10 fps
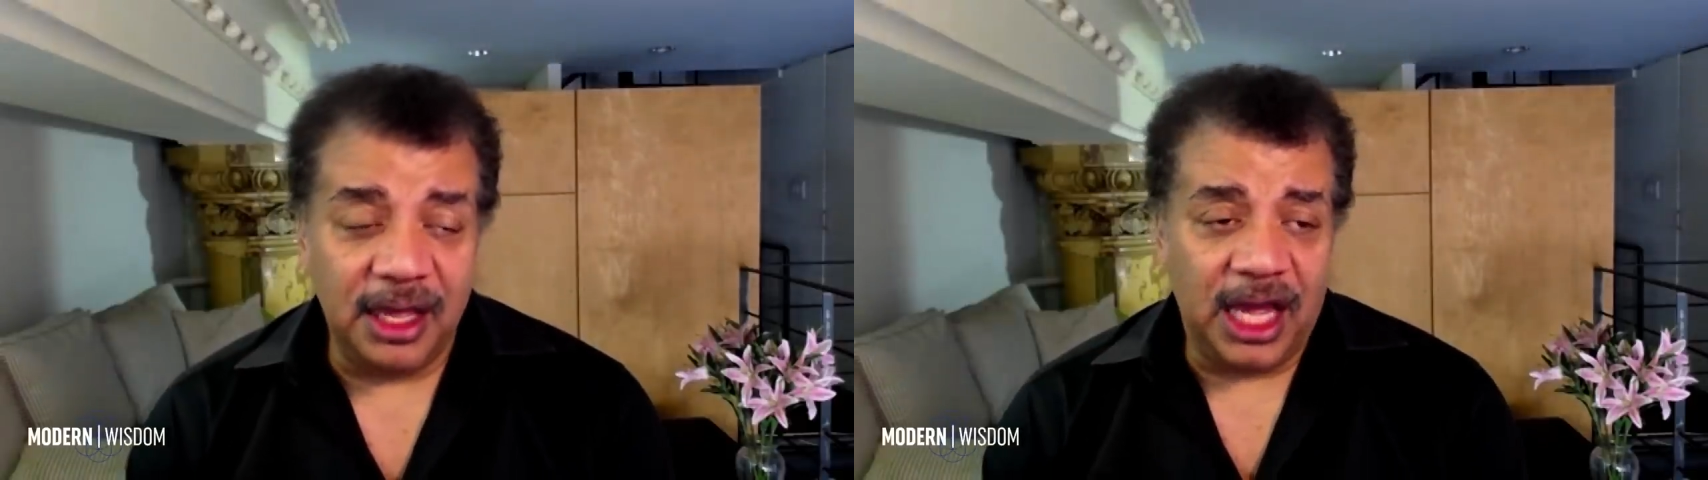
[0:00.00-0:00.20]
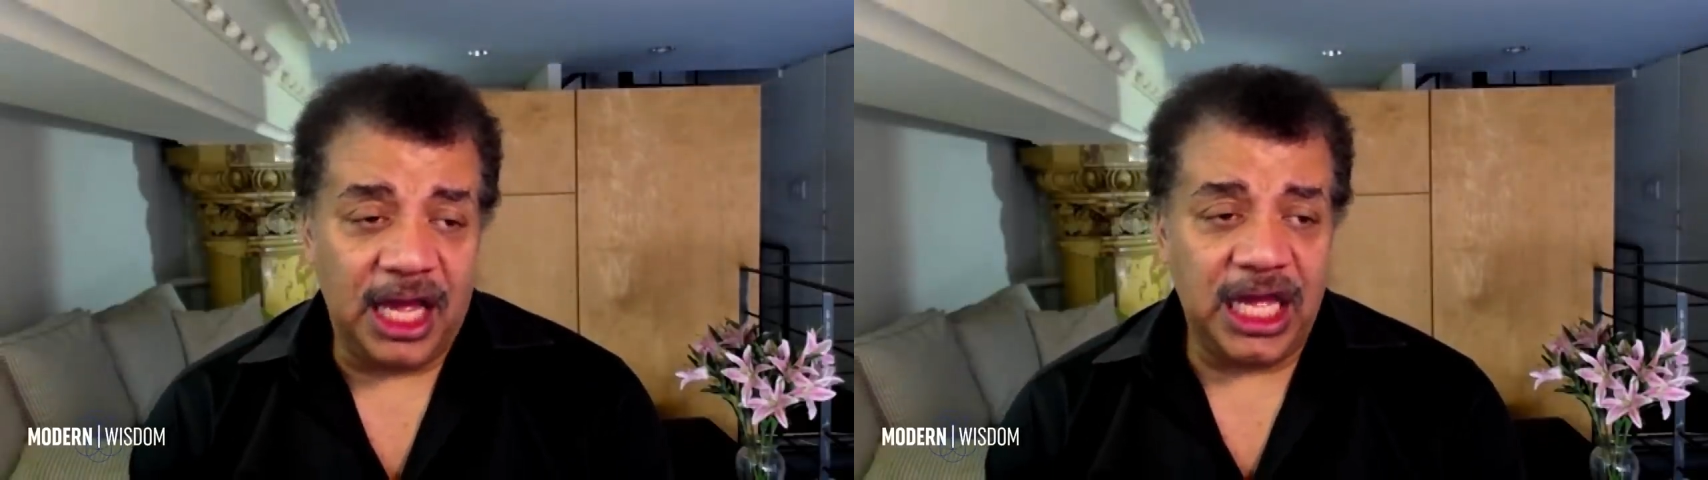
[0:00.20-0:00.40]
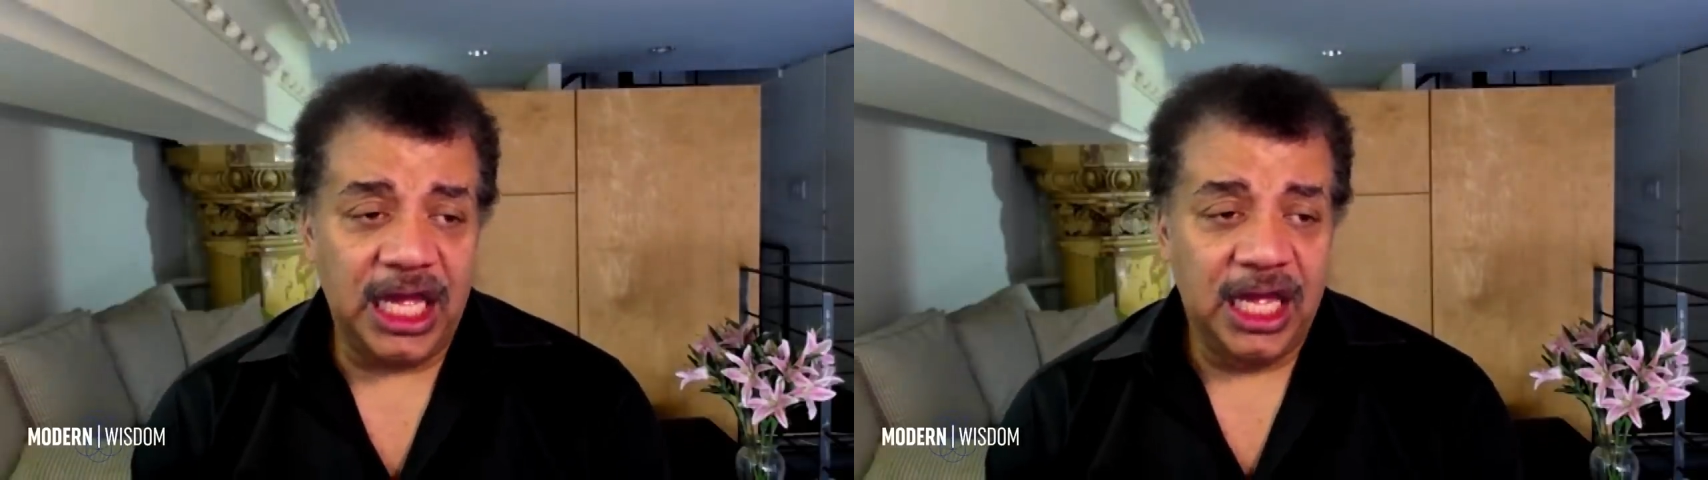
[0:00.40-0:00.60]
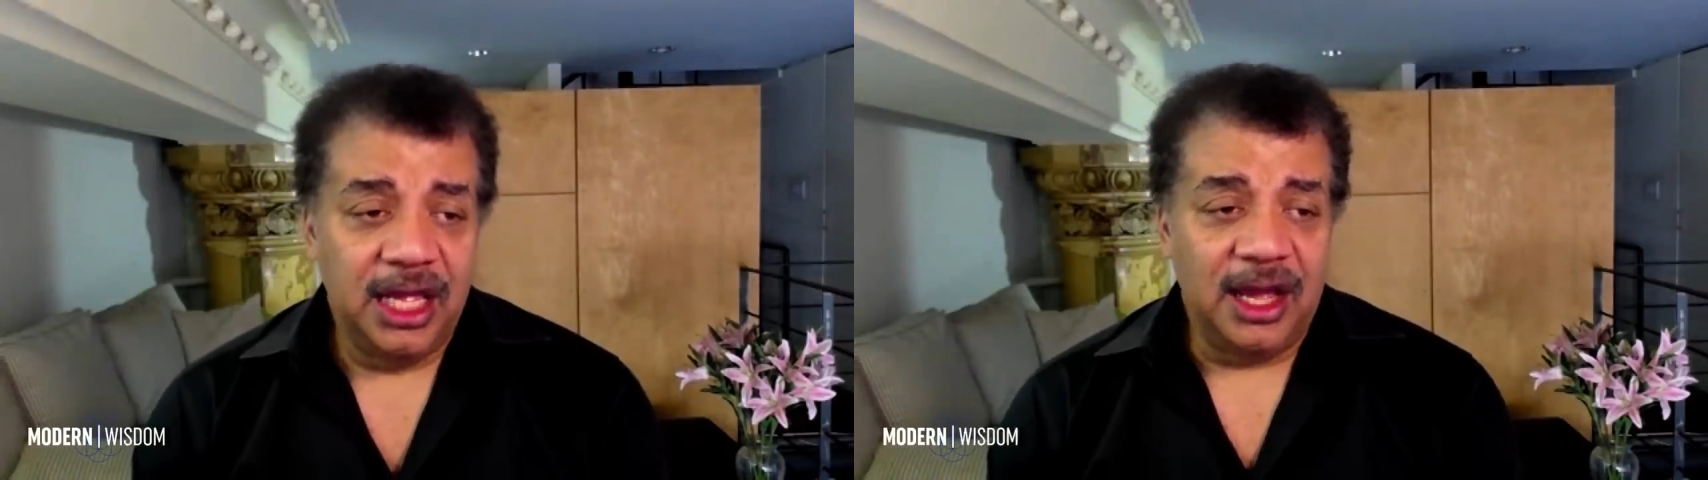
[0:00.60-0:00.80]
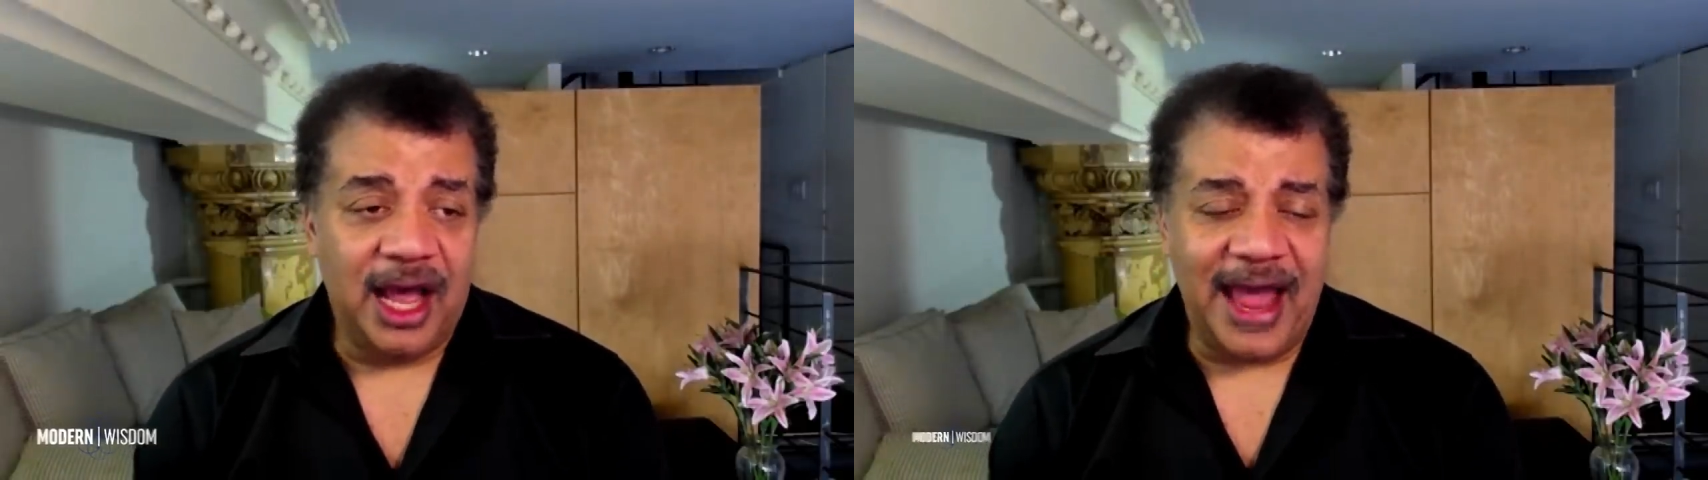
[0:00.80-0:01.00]
I
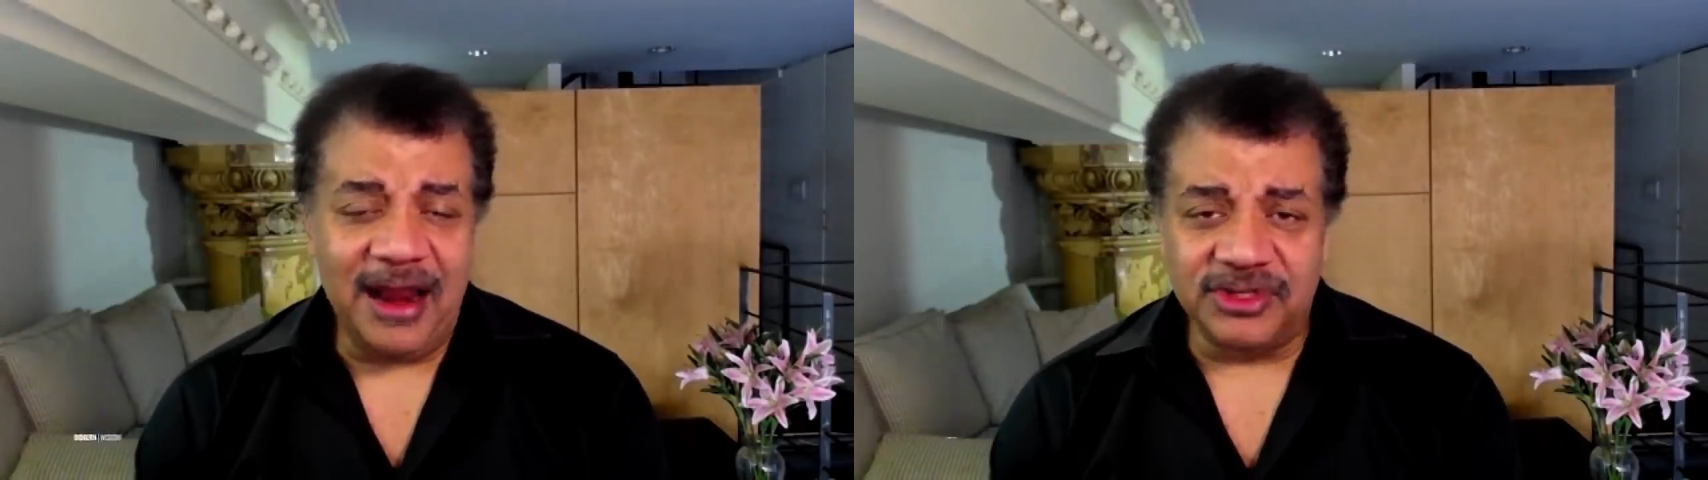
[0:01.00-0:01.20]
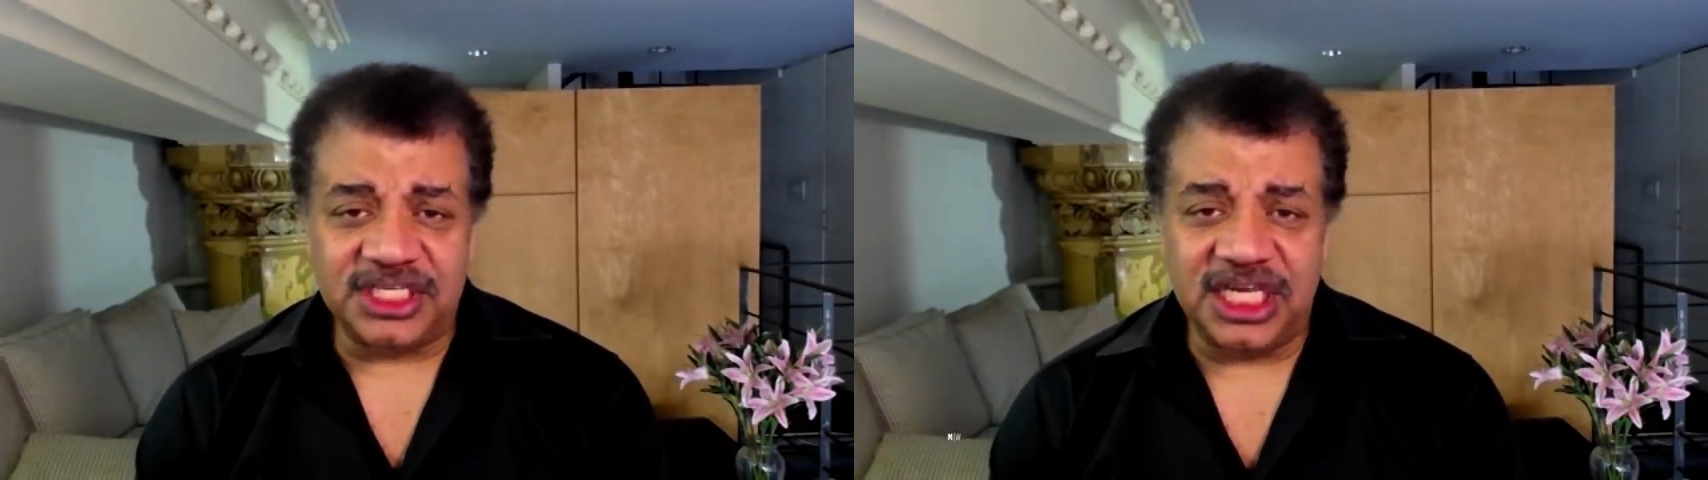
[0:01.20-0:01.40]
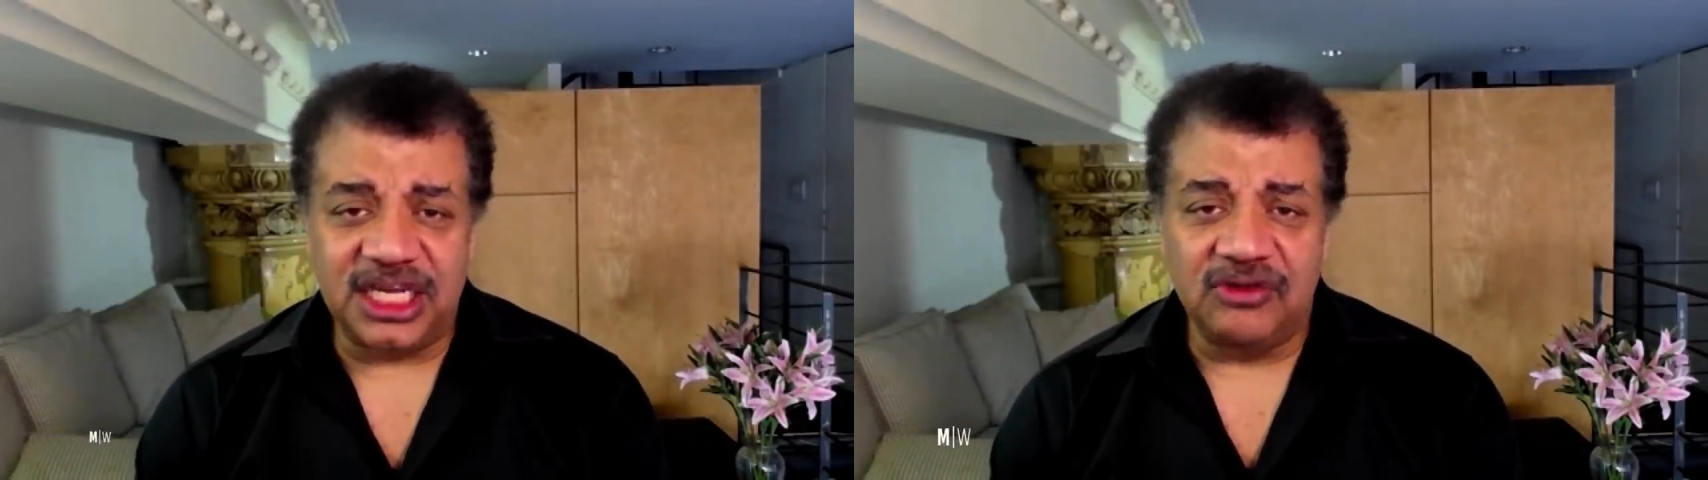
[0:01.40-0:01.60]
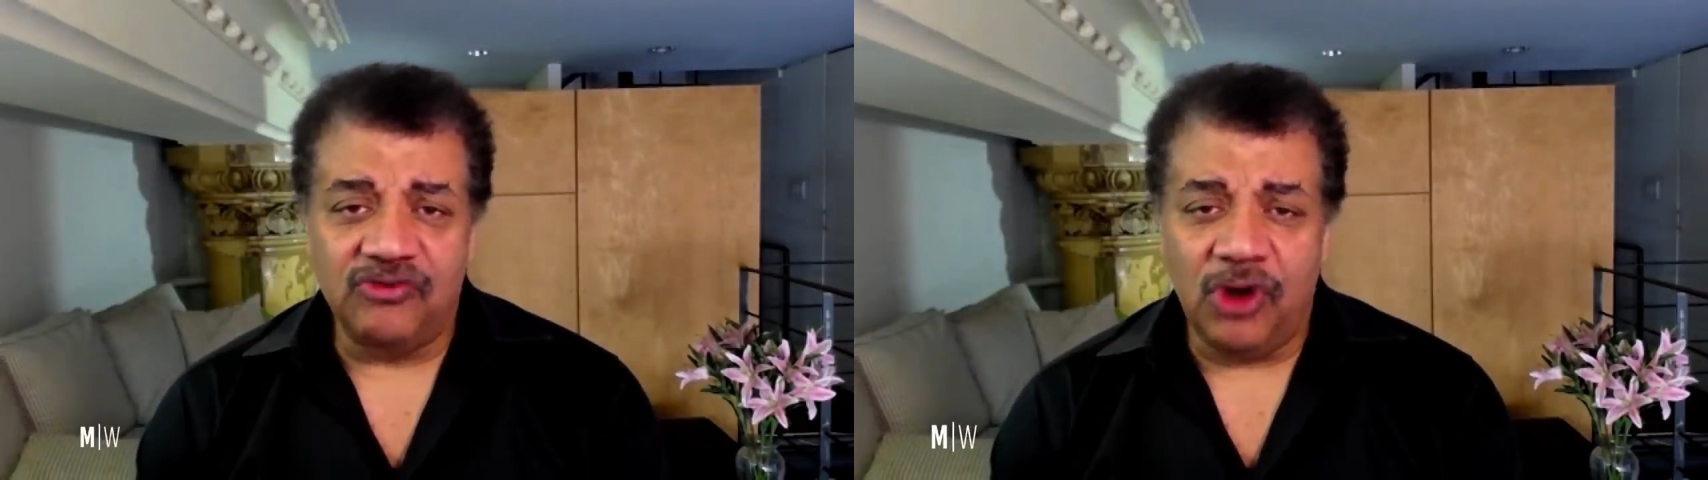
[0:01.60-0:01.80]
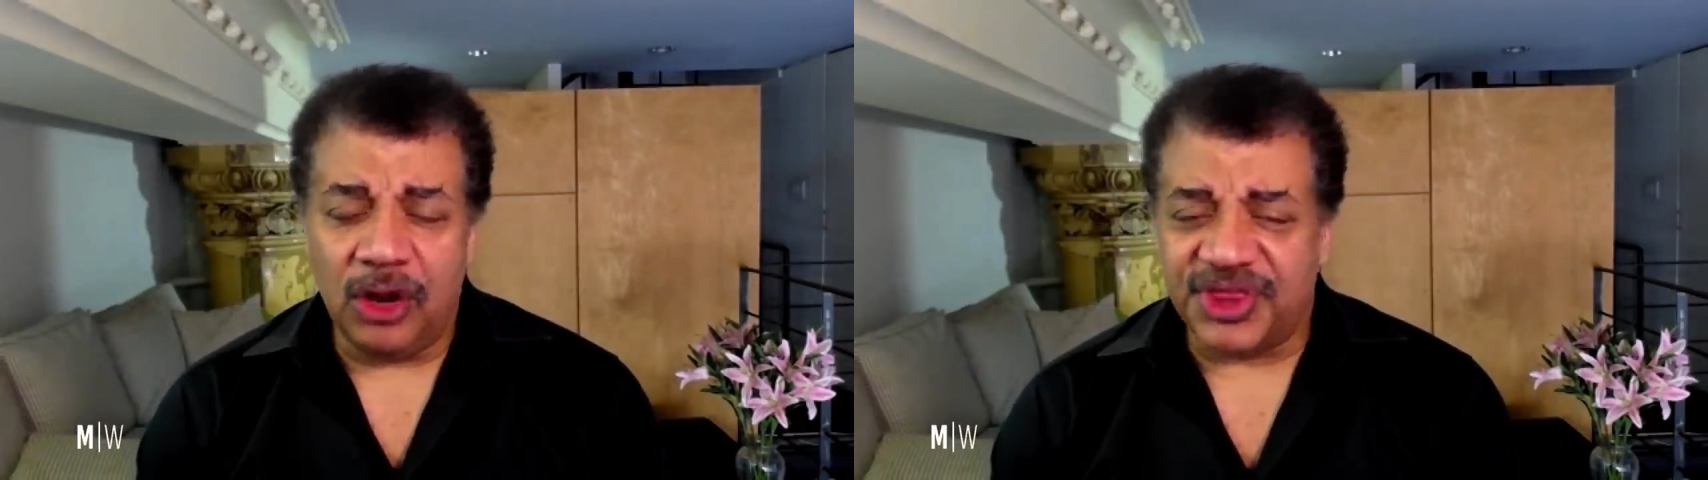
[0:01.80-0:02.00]
don't see anything
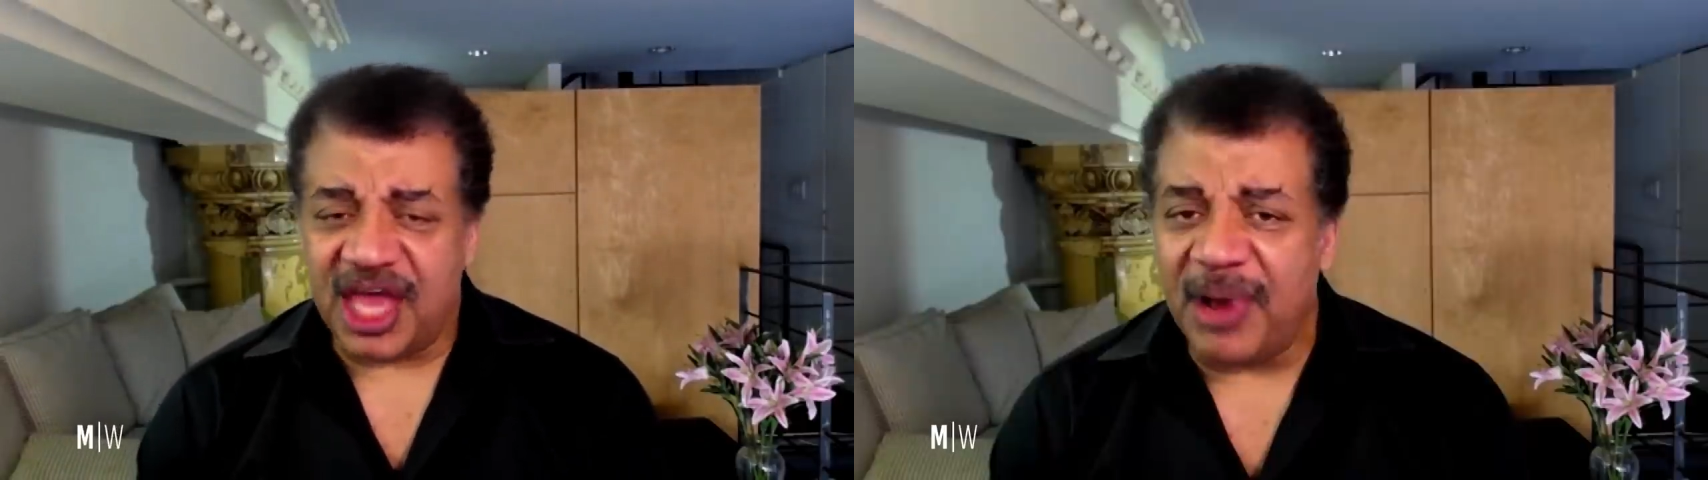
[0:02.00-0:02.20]
wrong with that.